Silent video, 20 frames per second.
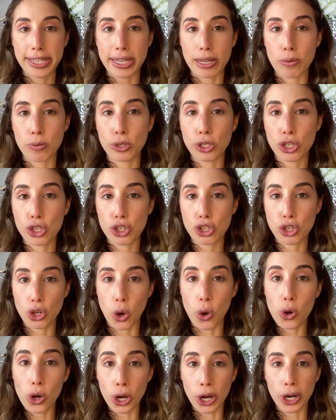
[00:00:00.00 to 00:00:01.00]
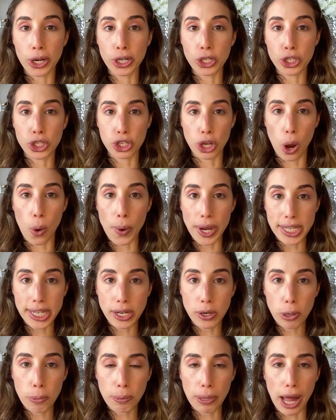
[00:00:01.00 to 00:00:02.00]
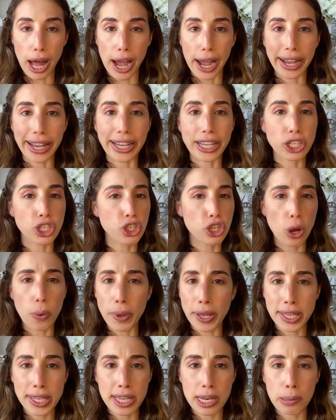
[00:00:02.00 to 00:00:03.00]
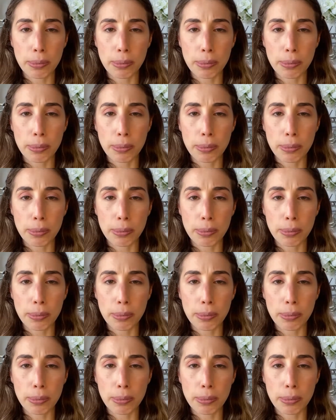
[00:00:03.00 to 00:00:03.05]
It was so good, so easy to apply, so easy to